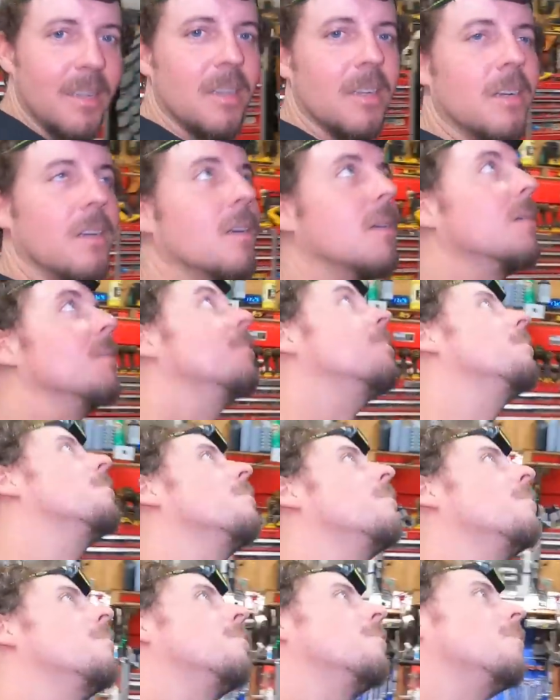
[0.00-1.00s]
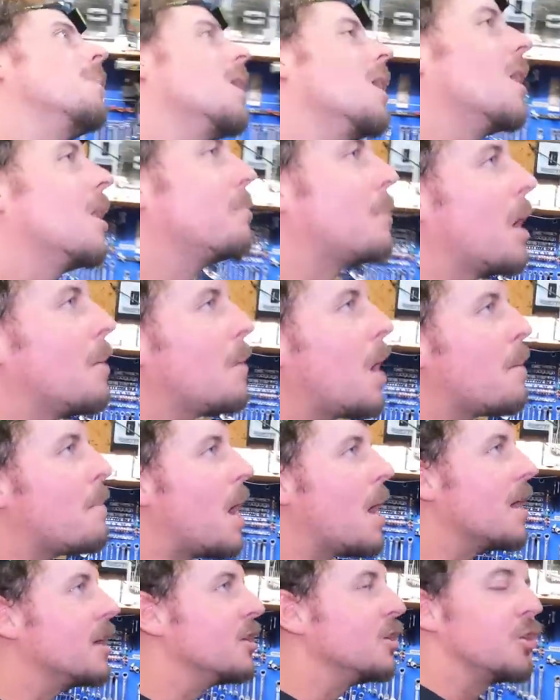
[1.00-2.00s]
and uh,
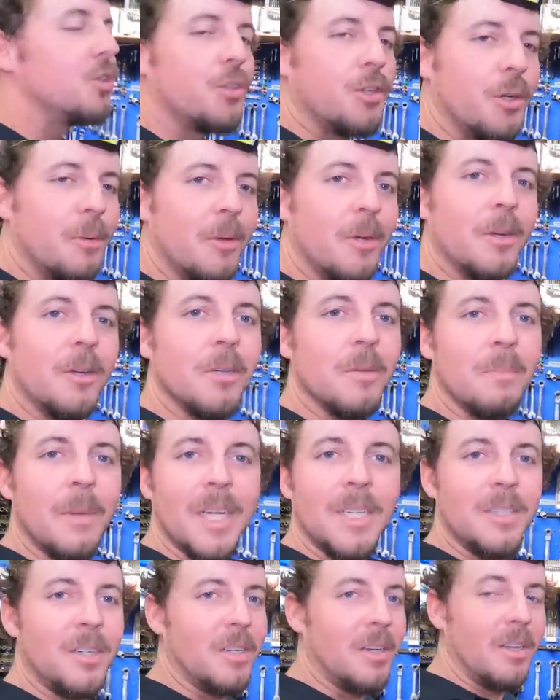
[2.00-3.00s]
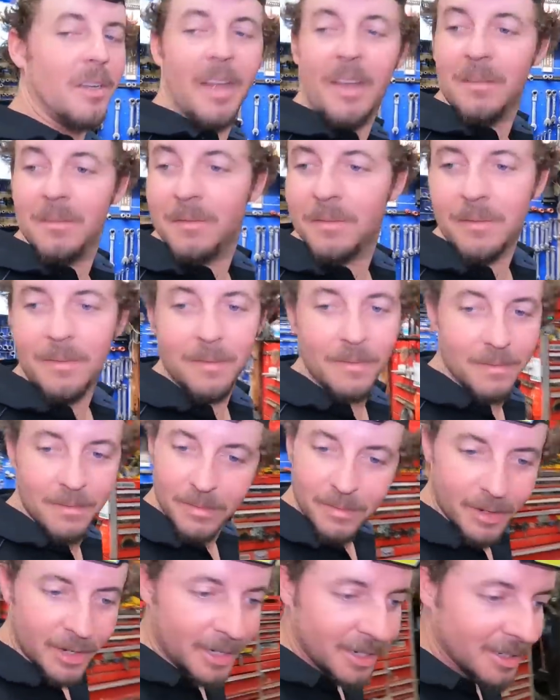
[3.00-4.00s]
distributors, make sure nothing
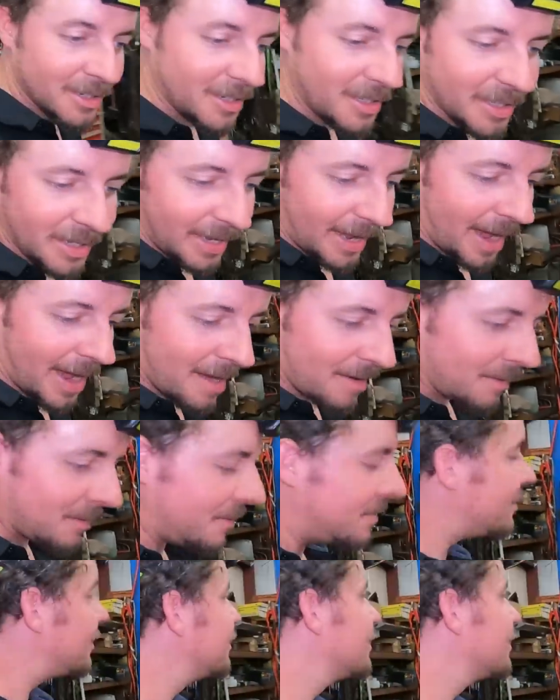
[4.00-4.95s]
freakishly out.